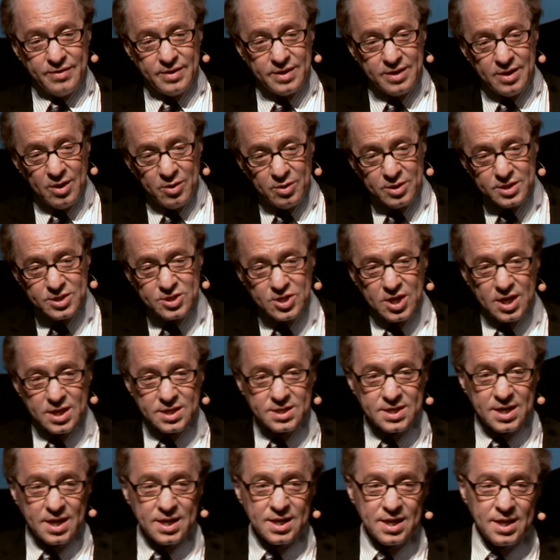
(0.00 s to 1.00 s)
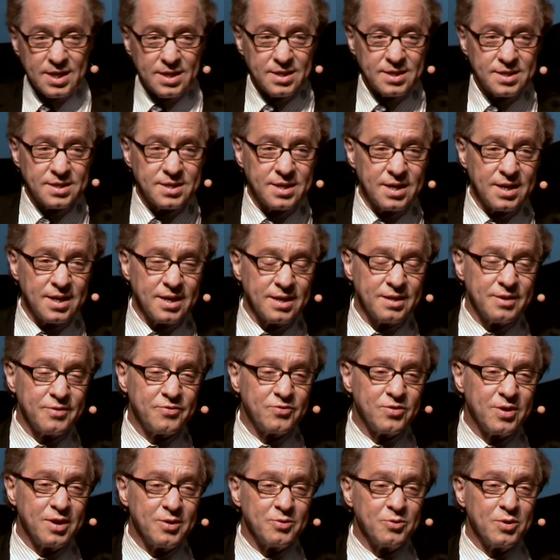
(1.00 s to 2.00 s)
and then noticed Chelsea Clinton sitting in the
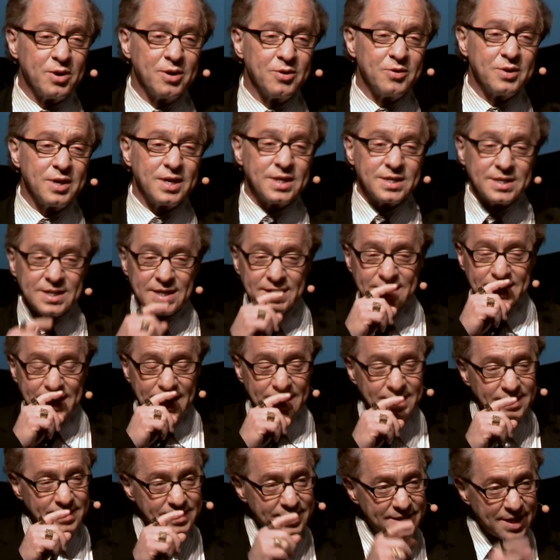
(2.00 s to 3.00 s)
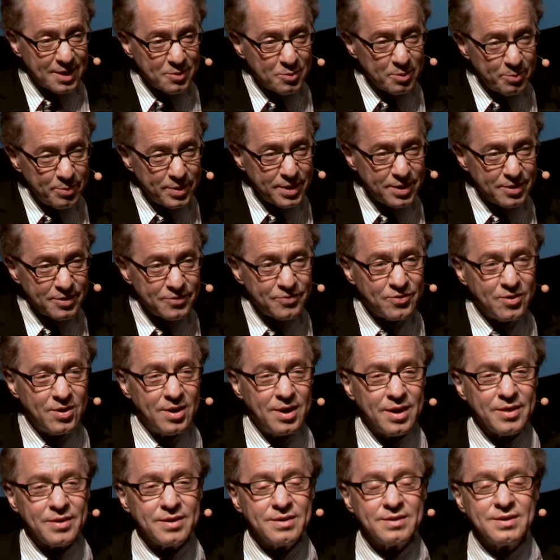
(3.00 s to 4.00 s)
front row, and I said, that would be your
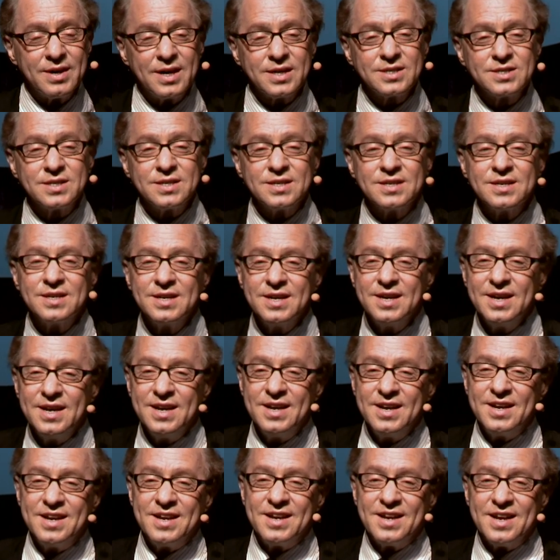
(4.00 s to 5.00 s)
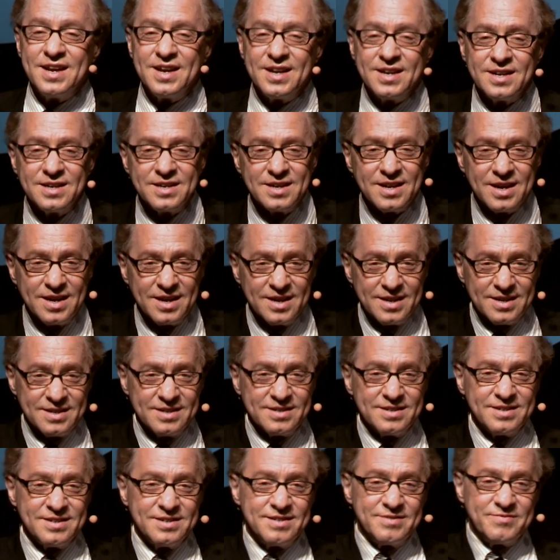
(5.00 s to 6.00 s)
father, actually. And
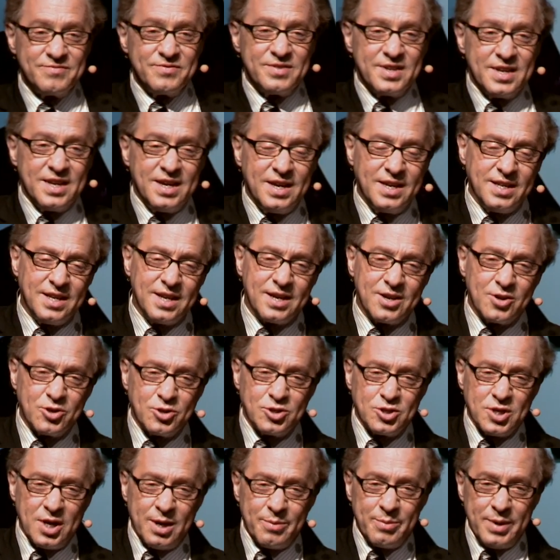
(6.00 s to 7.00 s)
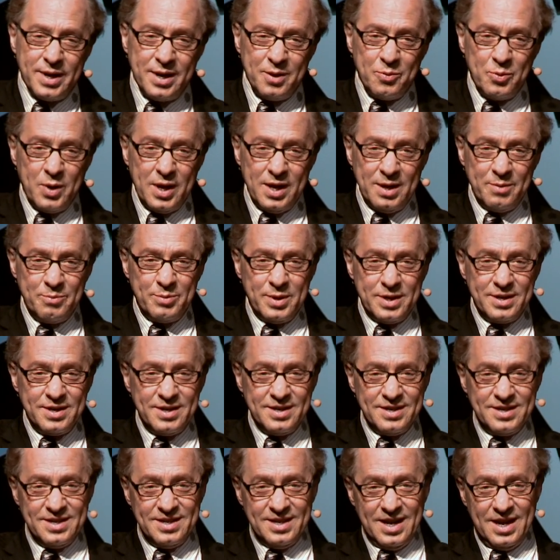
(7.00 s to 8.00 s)
he did a good job anyway, and
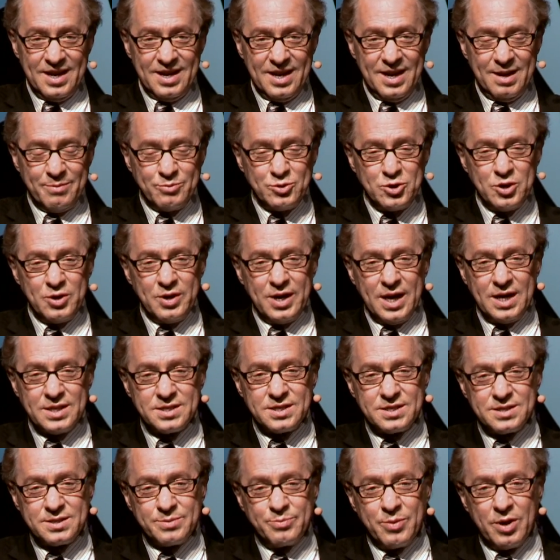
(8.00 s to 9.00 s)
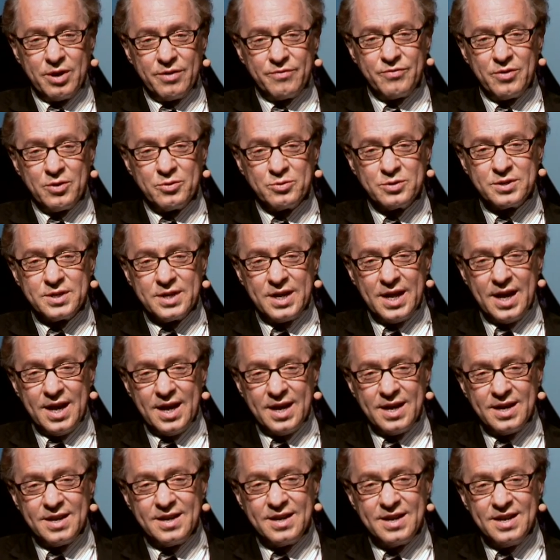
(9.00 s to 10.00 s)
I'm sure he has a smartphone
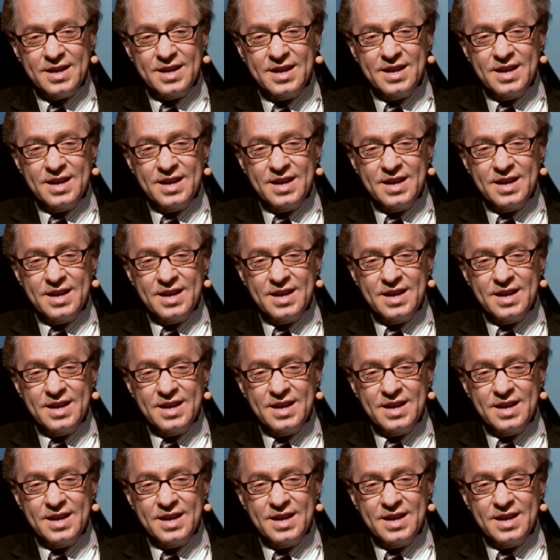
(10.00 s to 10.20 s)
today,